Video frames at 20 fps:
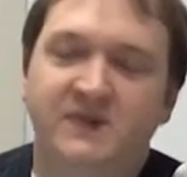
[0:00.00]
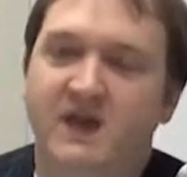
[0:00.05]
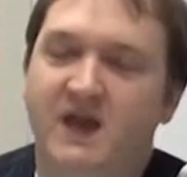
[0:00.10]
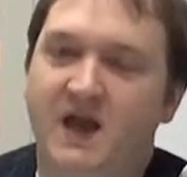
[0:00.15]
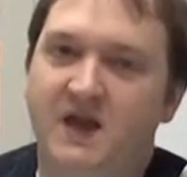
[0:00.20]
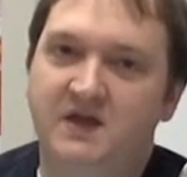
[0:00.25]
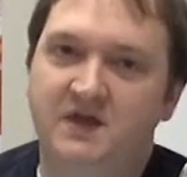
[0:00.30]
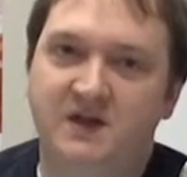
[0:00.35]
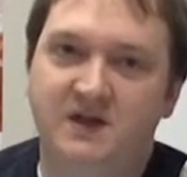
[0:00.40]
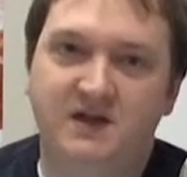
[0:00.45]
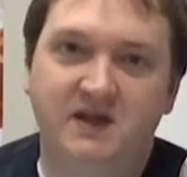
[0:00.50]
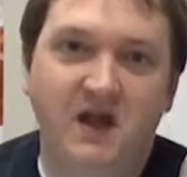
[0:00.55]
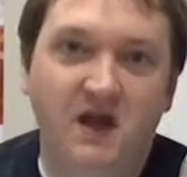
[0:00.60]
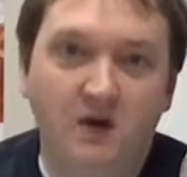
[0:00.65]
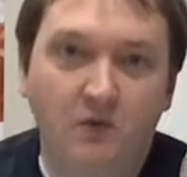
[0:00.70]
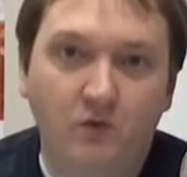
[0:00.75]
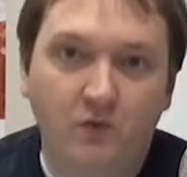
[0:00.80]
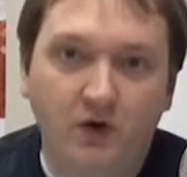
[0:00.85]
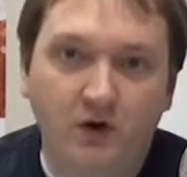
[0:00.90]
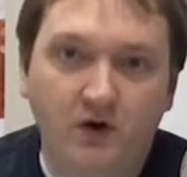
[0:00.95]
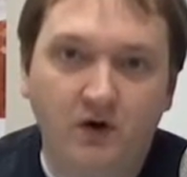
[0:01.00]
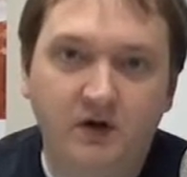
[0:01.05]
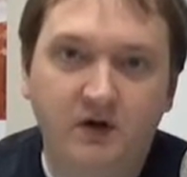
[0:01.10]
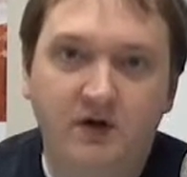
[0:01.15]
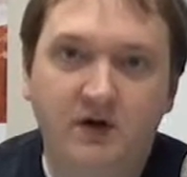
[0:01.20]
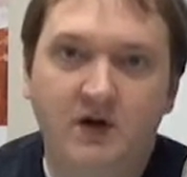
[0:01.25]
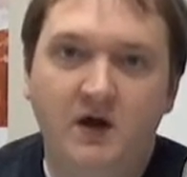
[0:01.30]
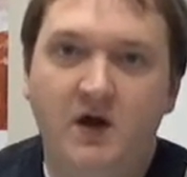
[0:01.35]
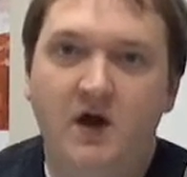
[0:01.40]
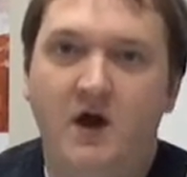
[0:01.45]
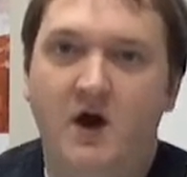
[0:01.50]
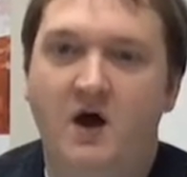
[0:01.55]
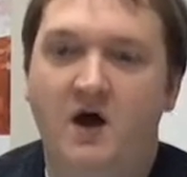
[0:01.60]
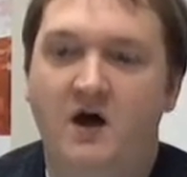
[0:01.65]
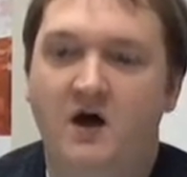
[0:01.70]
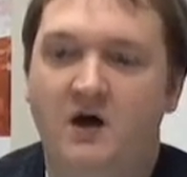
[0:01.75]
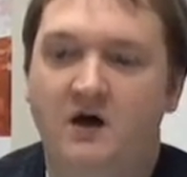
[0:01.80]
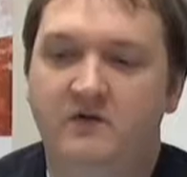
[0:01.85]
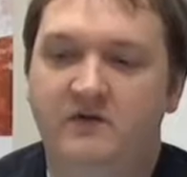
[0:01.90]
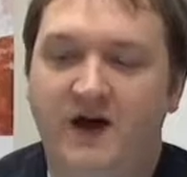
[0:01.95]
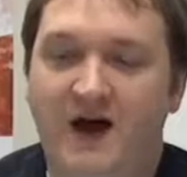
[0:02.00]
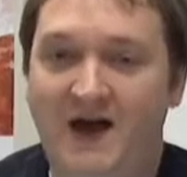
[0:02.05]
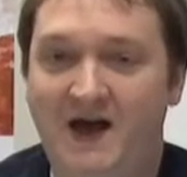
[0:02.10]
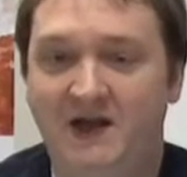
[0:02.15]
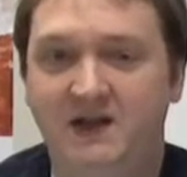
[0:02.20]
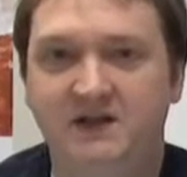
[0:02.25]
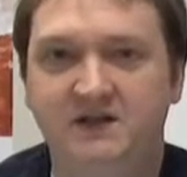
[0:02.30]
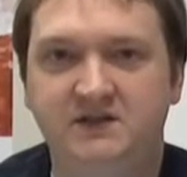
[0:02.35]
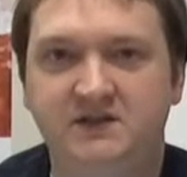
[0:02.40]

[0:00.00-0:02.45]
and the network of highly